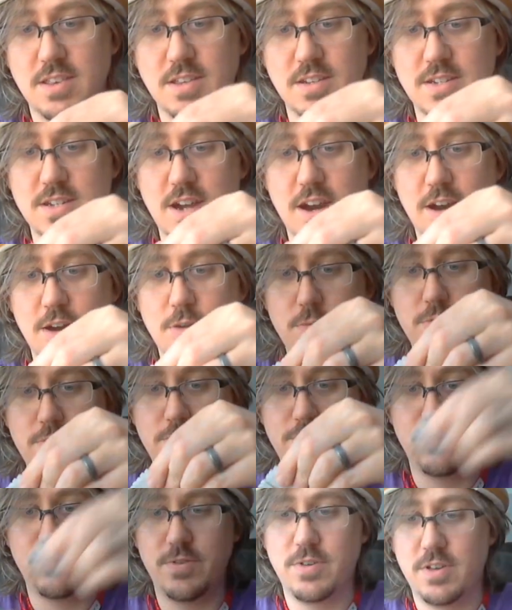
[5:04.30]
the
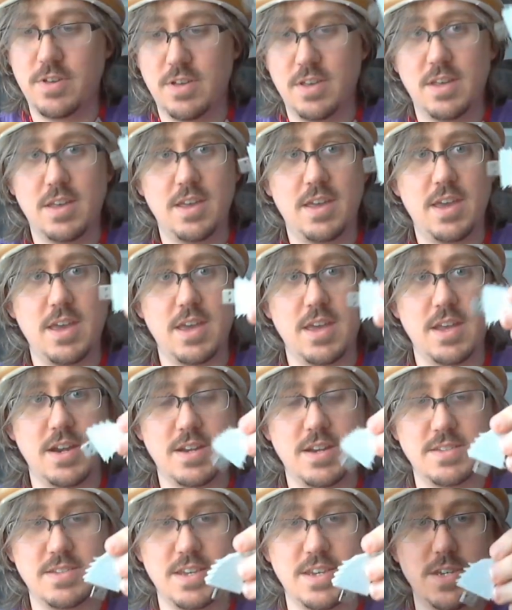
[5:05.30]
Direwolf, and it
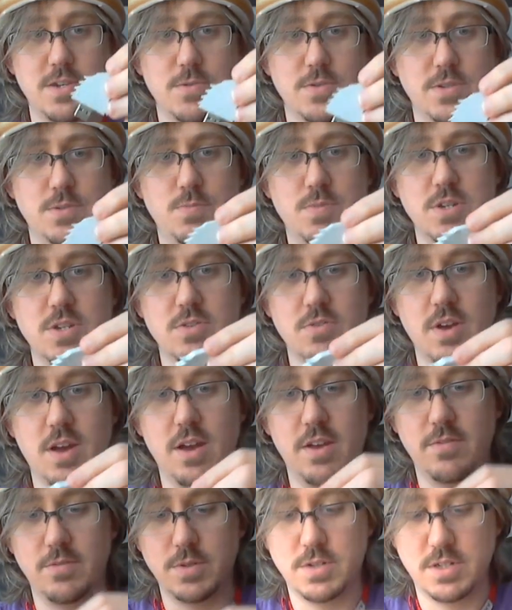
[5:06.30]
is a USB
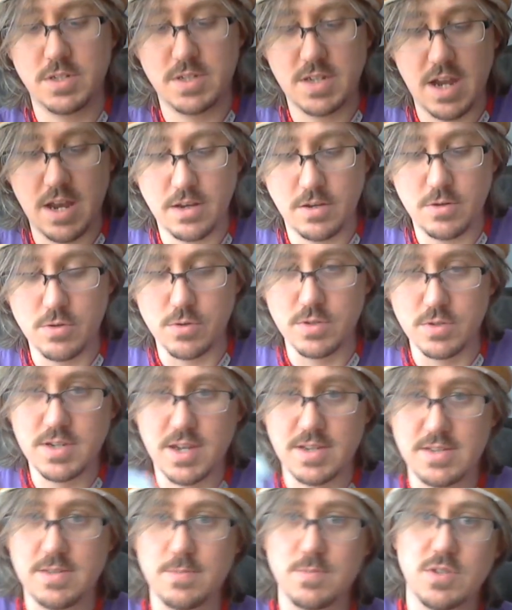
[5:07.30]
drive, which is kind of cool. It's
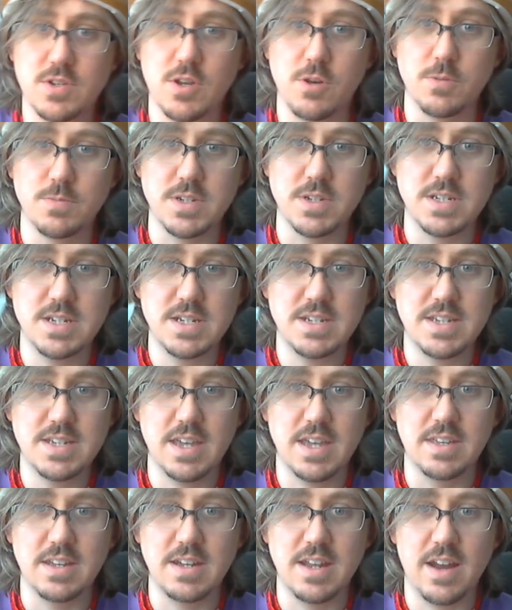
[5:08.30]
got some sculpted
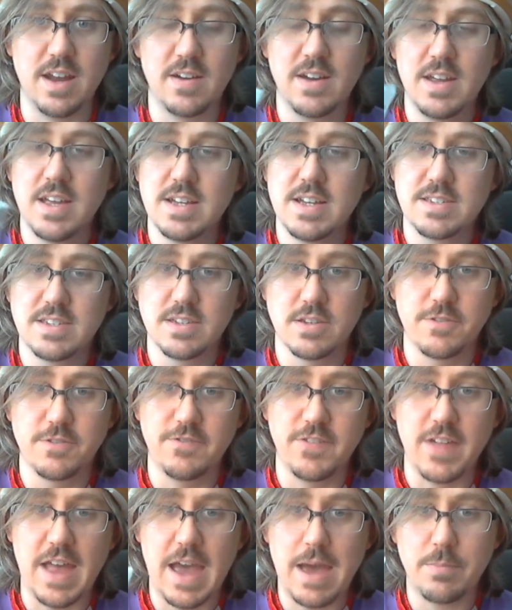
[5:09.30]
detail in there. It's a little
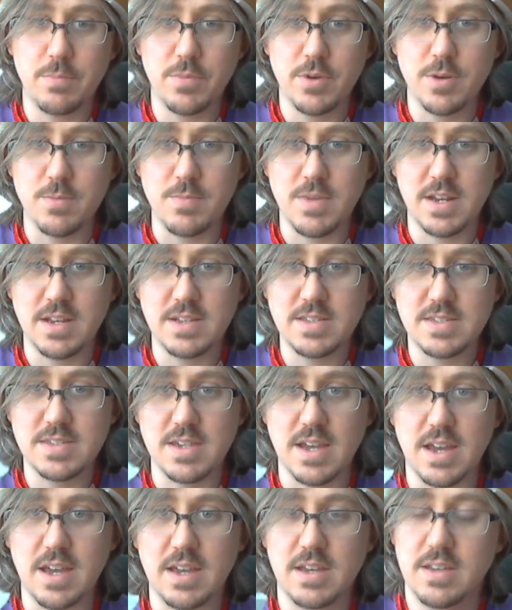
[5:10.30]
flat, but I mean, it's
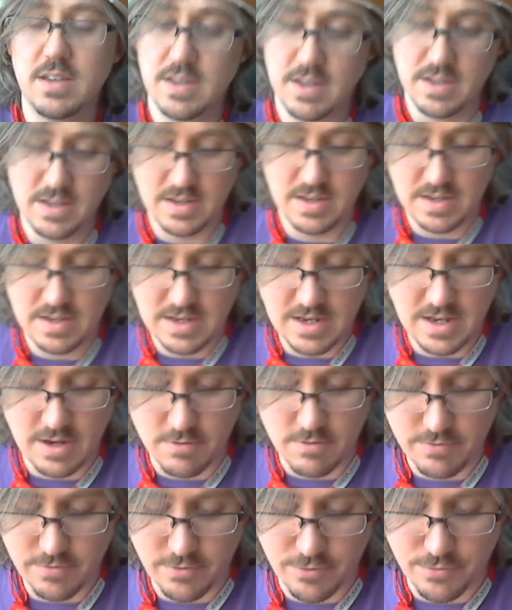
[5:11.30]
you know,
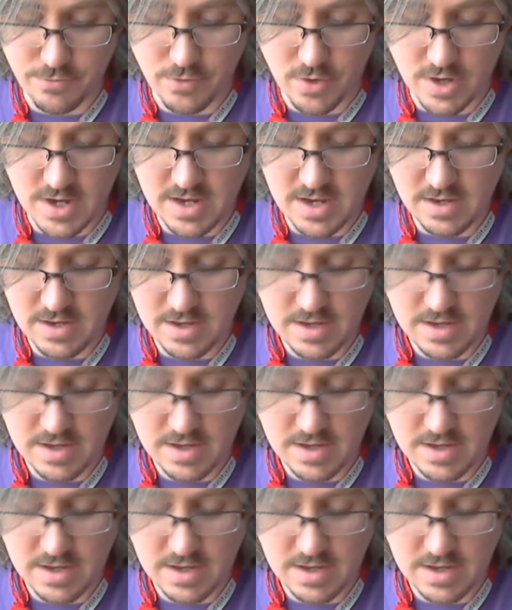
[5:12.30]
for free,